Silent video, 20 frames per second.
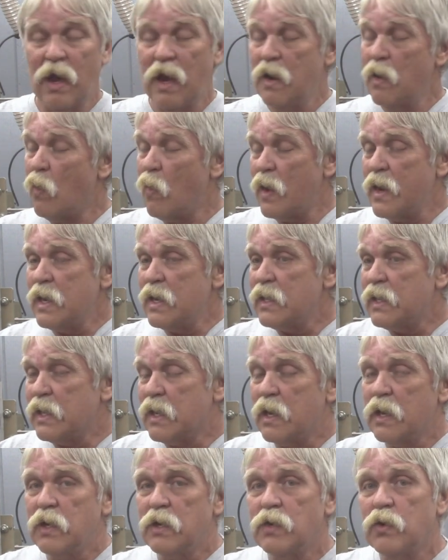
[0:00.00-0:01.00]
I know I didn't
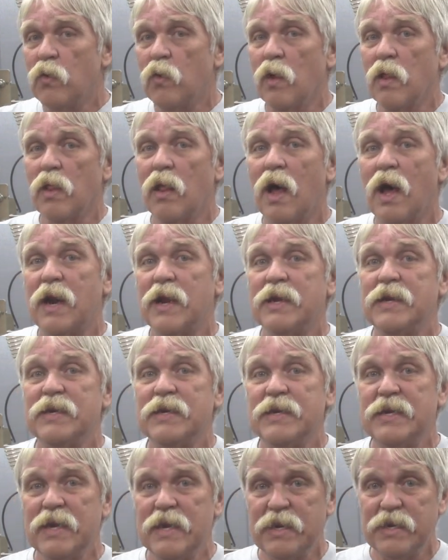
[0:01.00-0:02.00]
get into a lot
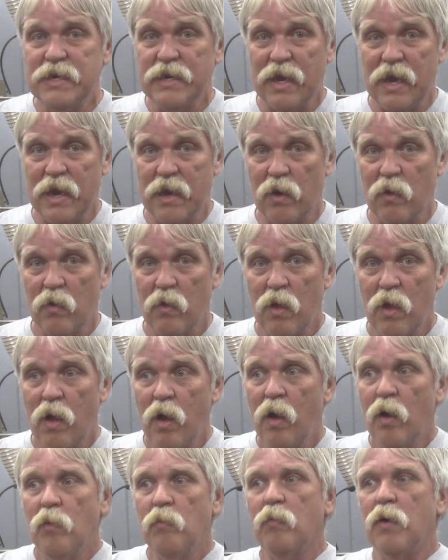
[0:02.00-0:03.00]
of detail,
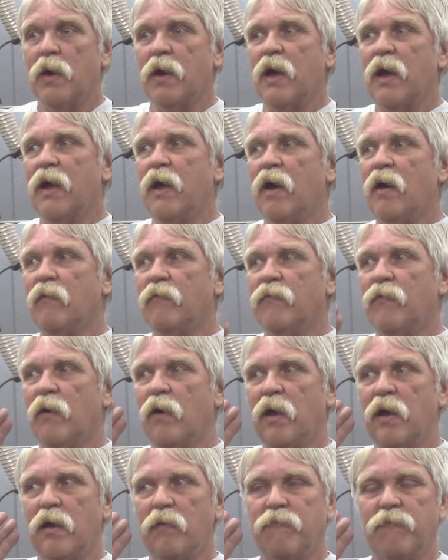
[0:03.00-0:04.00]
but I have
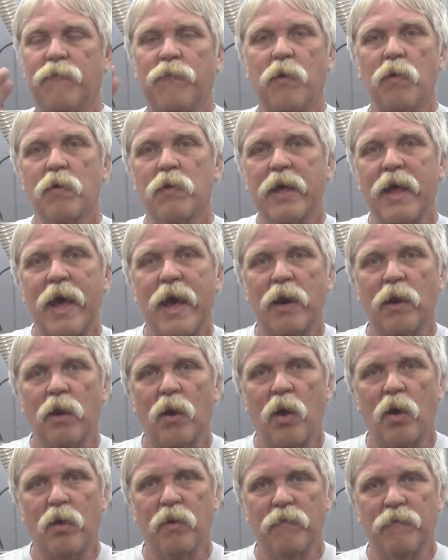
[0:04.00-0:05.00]
a full
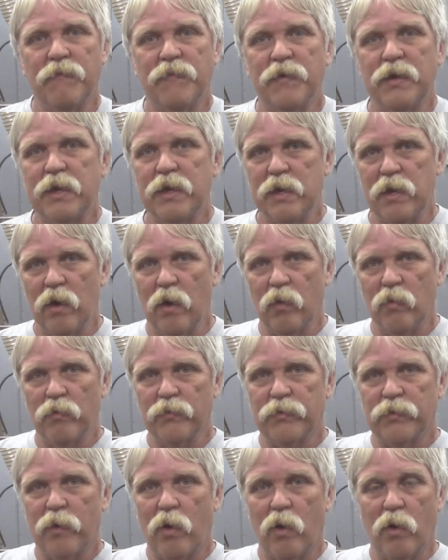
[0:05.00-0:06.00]
catalog of
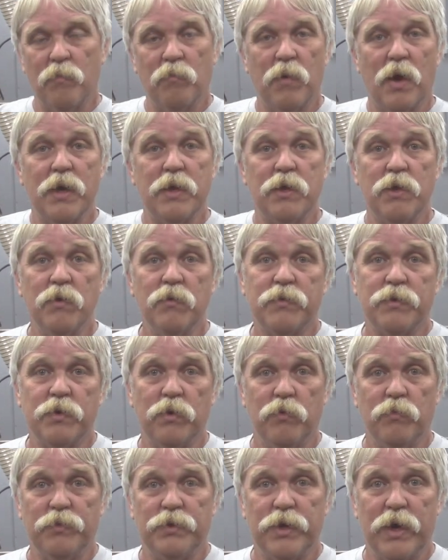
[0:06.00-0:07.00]
videos on my
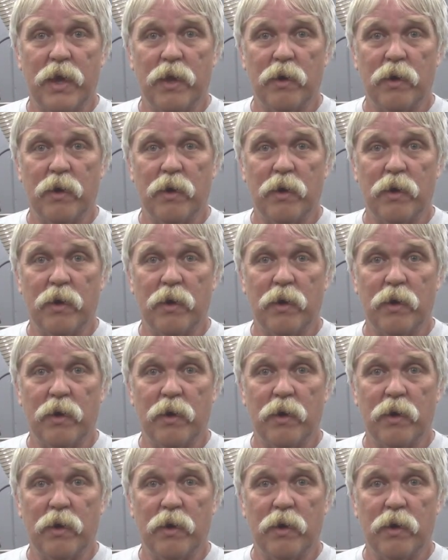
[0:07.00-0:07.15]
YouTube